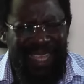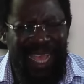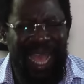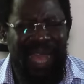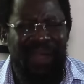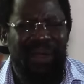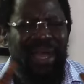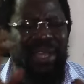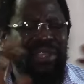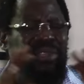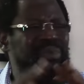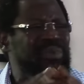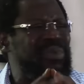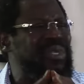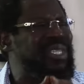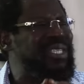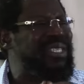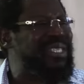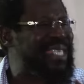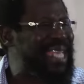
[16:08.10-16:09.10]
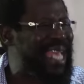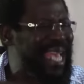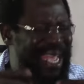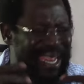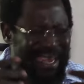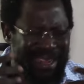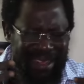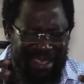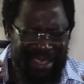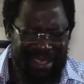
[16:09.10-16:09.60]
our
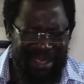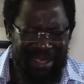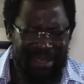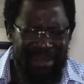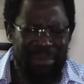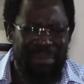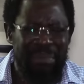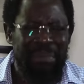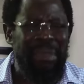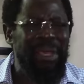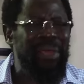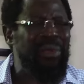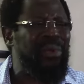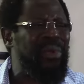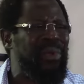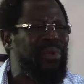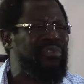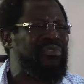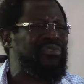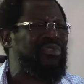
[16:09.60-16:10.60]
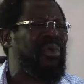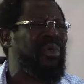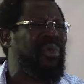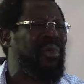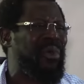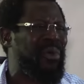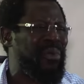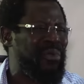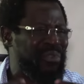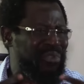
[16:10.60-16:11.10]
judiciary mirrors
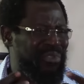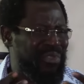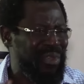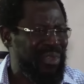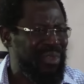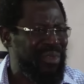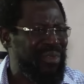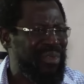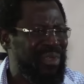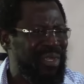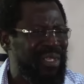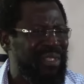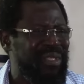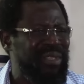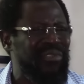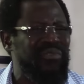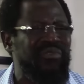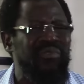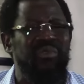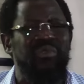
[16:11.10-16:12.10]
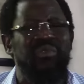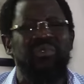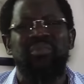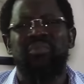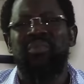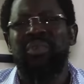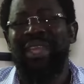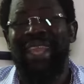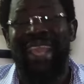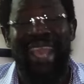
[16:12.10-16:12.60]
us. It is who
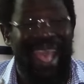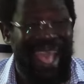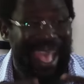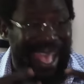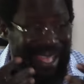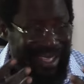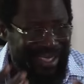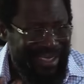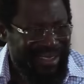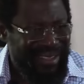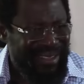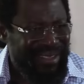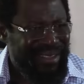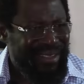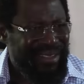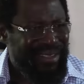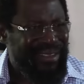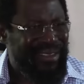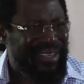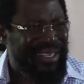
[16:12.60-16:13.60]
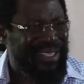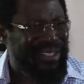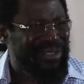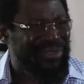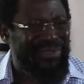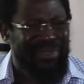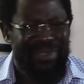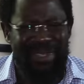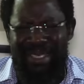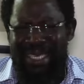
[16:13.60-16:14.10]
we are. The
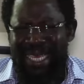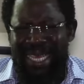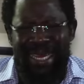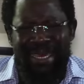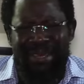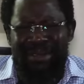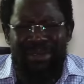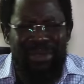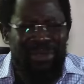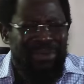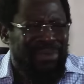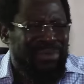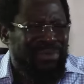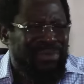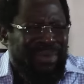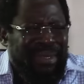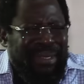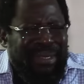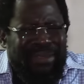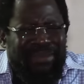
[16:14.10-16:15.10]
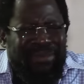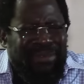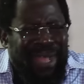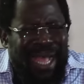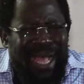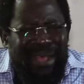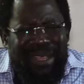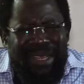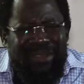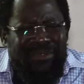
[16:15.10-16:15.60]
judiciary,
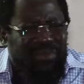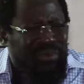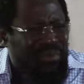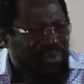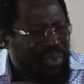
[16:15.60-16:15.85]
how do